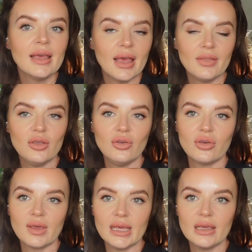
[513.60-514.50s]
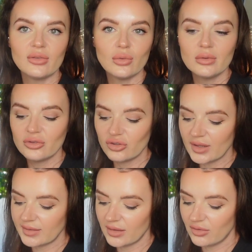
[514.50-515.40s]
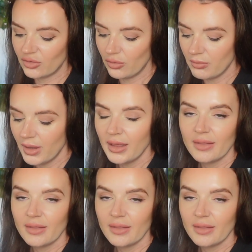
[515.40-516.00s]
in the UK, don't just assume